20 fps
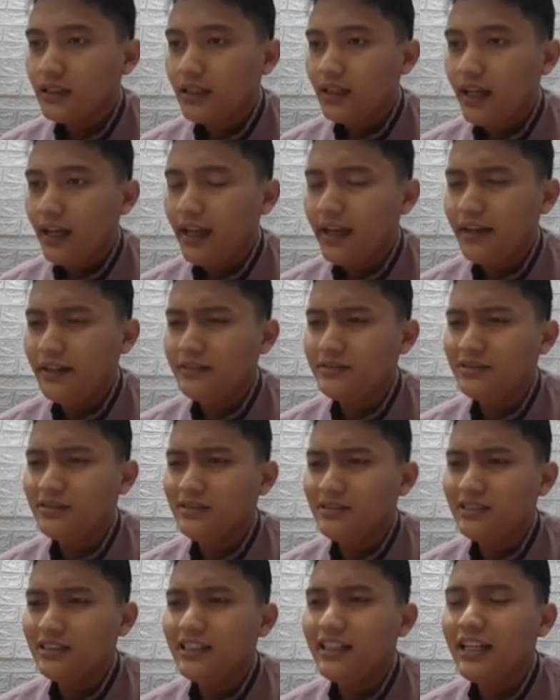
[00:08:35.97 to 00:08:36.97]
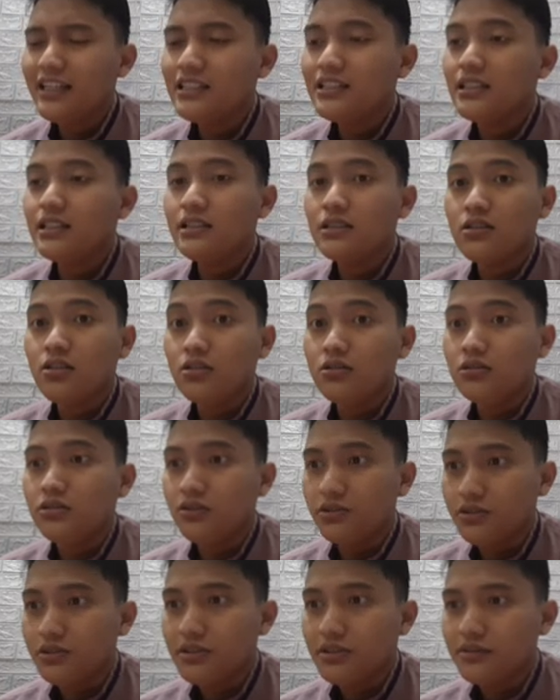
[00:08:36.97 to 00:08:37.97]
And the next is
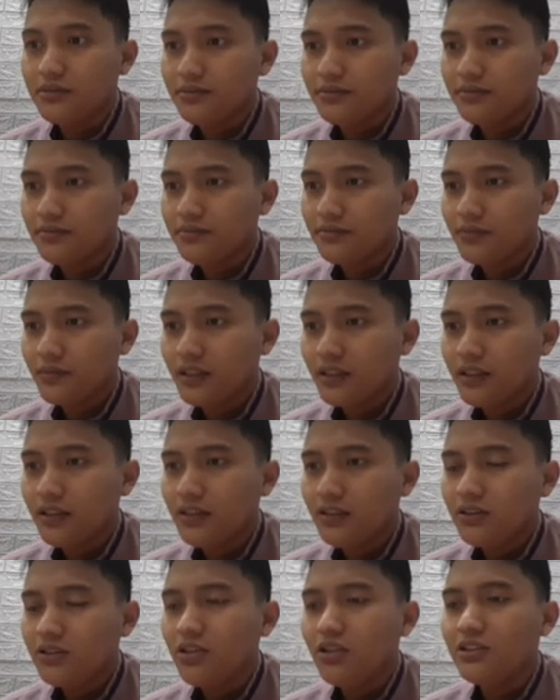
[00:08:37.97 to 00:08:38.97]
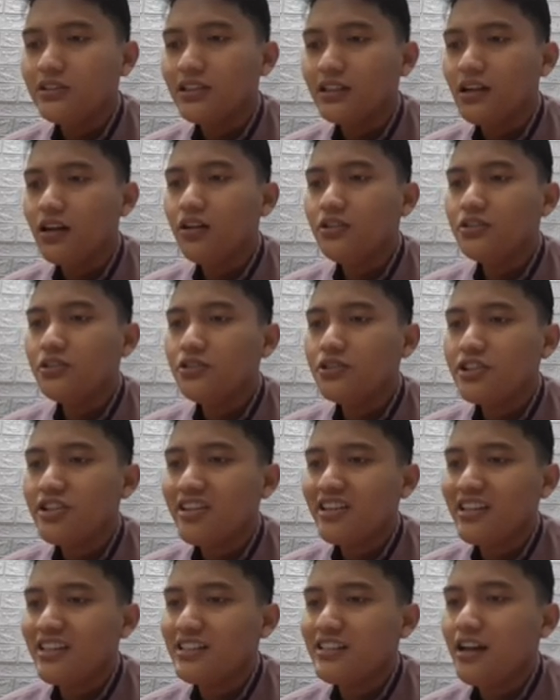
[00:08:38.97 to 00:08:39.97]
conclusion. So the conclusion
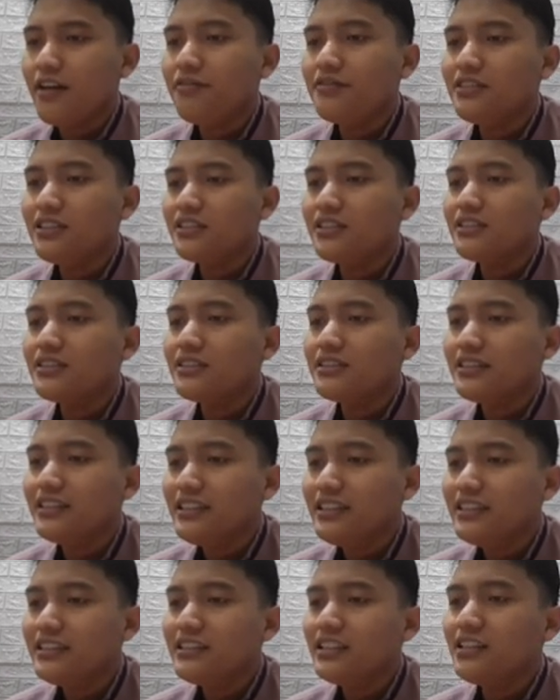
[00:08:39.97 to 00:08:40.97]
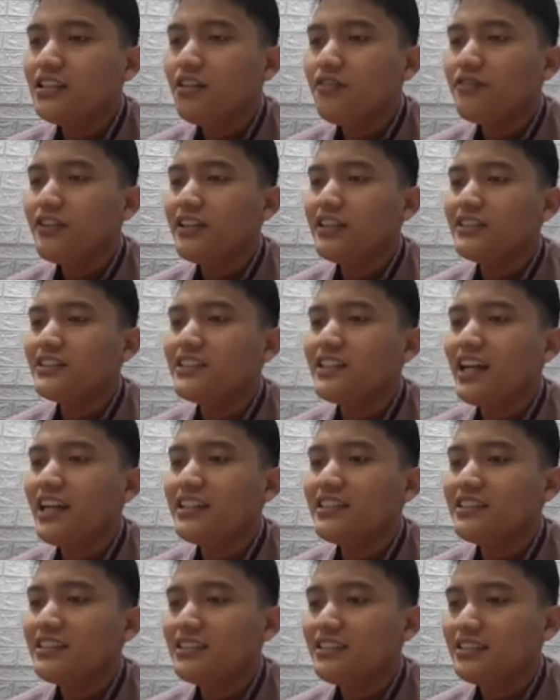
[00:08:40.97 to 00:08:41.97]
is after read the novel
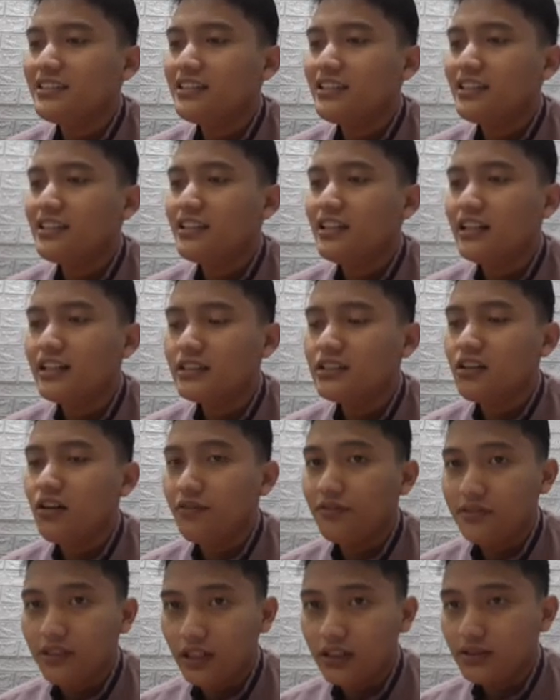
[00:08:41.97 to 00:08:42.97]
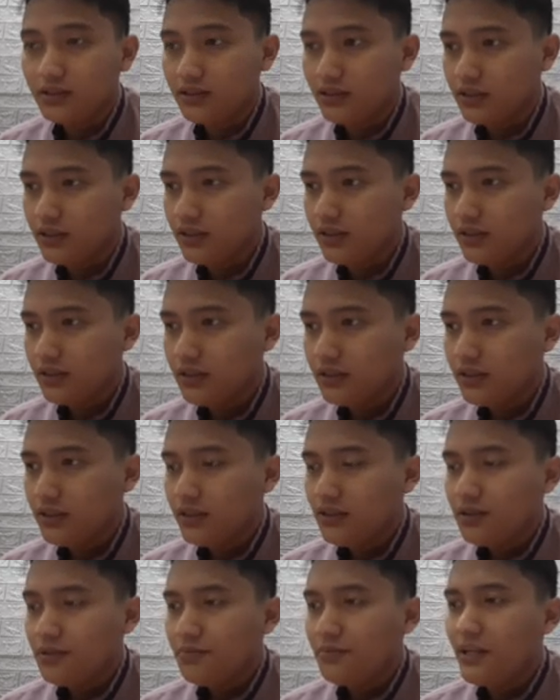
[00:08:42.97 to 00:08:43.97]
entitled Heart of Darkness
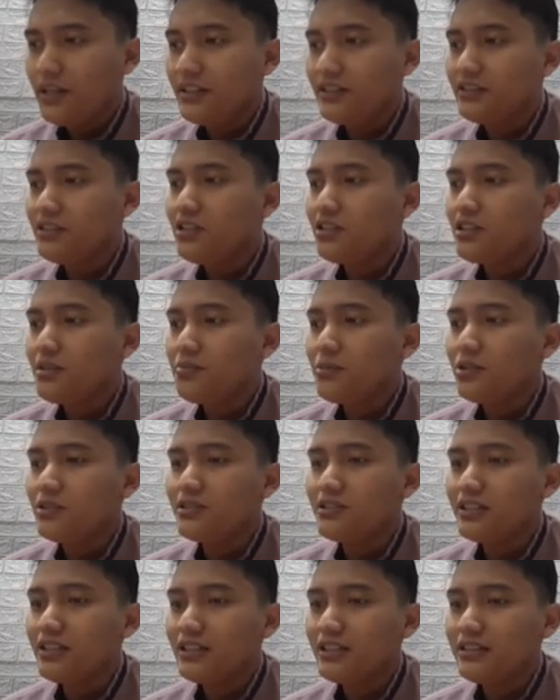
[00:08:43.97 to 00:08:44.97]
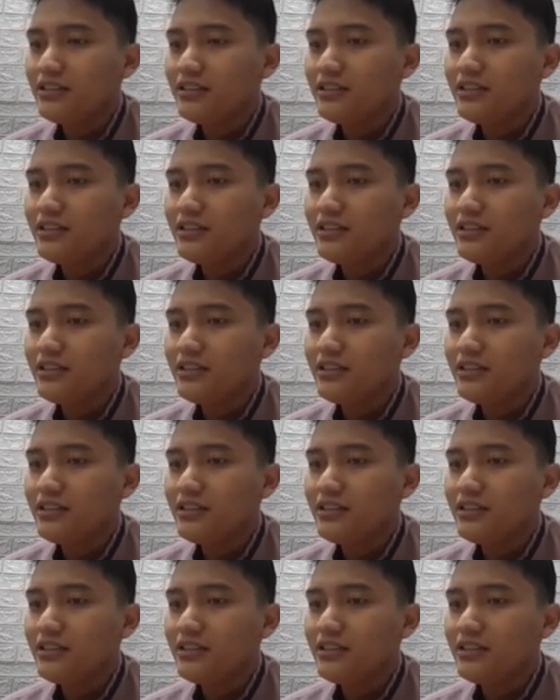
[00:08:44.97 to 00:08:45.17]
by Joseph Conrad,